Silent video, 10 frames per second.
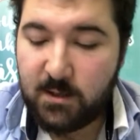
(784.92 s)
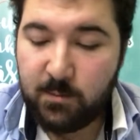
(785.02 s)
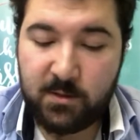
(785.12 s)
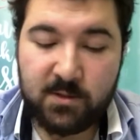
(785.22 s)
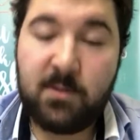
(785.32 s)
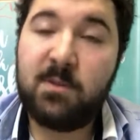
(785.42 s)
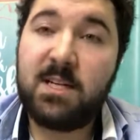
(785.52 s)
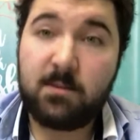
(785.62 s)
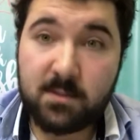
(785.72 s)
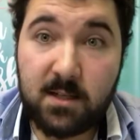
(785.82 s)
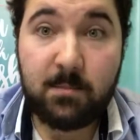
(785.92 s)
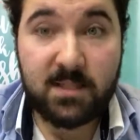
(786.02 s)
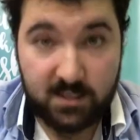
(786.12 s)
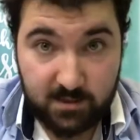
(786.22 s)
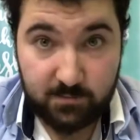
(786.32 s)
put your student down
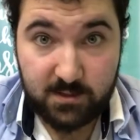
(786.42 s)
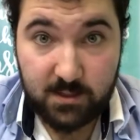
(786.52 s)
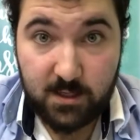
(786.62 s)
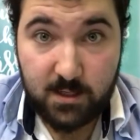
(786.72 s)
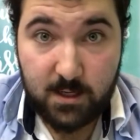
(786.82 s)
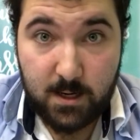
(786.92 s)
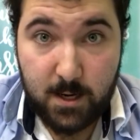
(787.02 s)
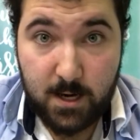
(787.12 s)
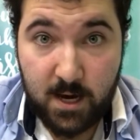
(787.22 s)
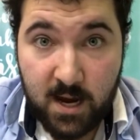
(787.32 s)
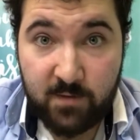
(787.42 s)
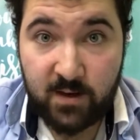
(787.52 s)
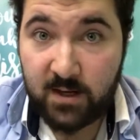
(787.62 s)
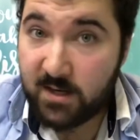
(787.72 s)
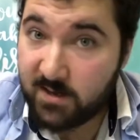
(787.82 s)
sometimes.
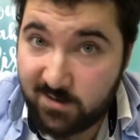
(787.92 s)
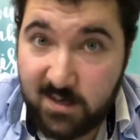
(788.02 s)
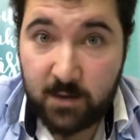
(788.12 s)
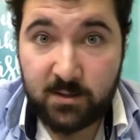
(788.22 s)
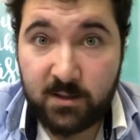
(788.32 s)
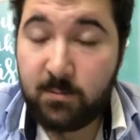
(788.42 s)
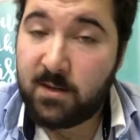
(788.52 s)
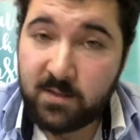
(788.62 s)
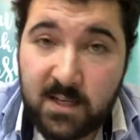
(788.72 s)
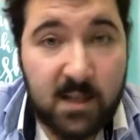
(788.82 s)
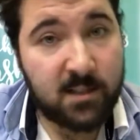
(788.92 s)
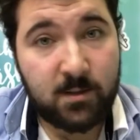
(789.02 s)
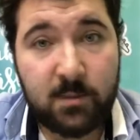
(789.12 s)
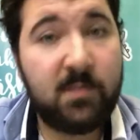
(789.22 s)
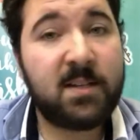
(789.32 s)
Never shout at them, never yell at
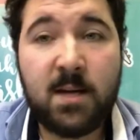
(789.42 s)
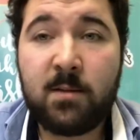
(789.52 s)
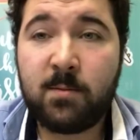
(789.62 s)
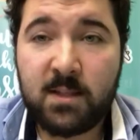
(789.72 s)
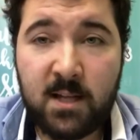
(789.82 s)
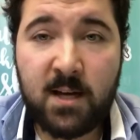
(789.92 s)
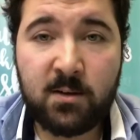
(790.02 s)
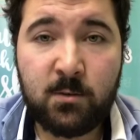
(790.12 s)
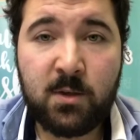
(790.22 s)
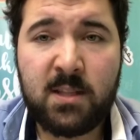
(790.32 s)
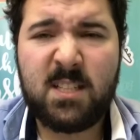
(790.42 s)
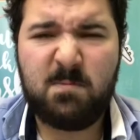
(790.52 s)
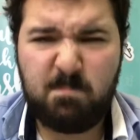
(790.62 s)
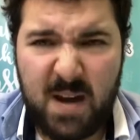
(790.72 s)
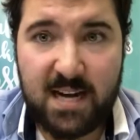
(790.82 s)
them, never tell them that they are doing things
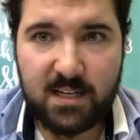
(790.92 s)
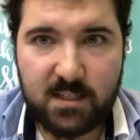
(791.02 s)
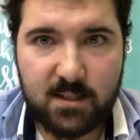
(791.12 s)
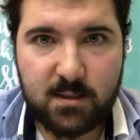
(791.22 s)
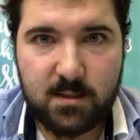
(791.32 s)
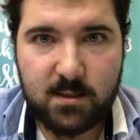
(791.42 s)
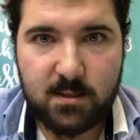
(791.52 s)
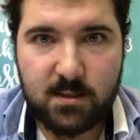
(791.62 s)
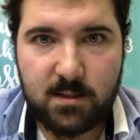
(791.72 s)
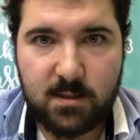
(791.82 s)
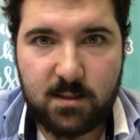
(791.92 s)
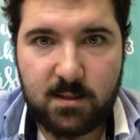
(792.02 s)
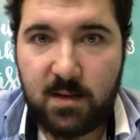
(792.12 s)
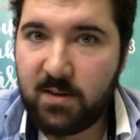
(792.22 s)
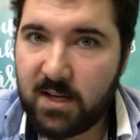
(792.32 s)
badly.
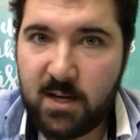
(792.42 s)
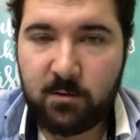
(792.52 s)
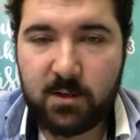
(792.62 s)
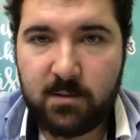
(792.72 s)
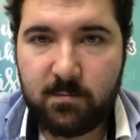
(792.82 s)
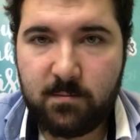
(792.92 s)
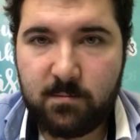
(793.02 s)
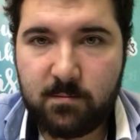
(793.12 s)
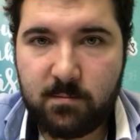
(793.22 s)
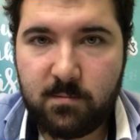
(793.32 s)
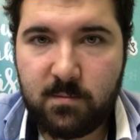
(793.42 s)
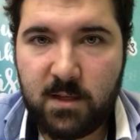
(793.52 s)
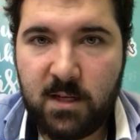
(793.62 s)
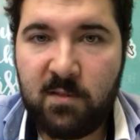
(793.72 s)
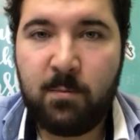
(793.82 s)
Never get angry.
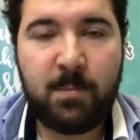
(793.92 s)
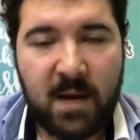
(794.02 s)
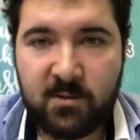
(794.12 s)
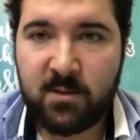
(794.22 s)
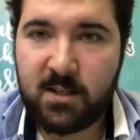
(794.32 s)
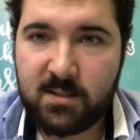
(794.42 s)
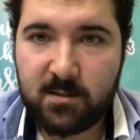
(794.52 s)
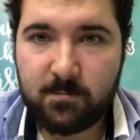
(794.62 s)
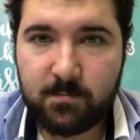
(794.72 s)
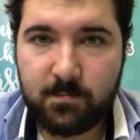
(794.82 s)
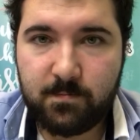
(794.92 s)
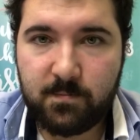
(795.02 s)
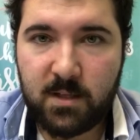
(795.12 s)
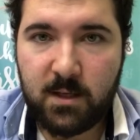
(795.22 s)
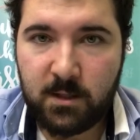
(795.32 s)
Never be patronizing.
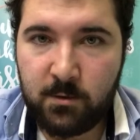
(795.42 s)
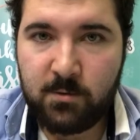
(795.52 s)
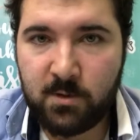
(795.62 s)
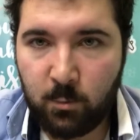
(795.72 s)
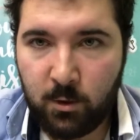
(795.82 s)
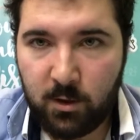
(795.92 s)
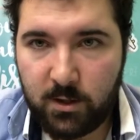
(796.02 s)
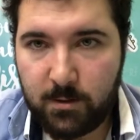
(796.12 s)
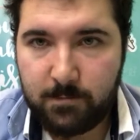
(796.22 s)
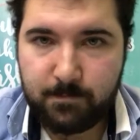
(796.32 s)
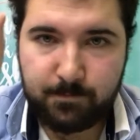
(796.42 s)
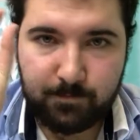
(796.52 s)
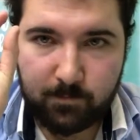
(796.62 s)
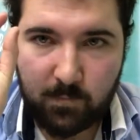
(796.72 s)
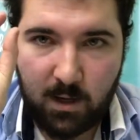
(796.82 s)
Use the word
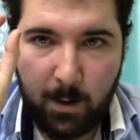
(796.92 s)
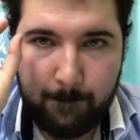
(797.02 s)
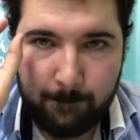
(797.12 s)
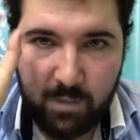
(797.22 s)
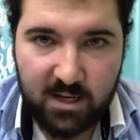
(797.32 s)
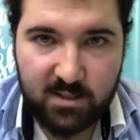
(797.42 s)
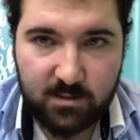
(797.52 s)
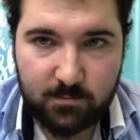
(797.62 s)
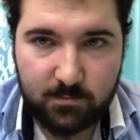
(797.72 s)
but.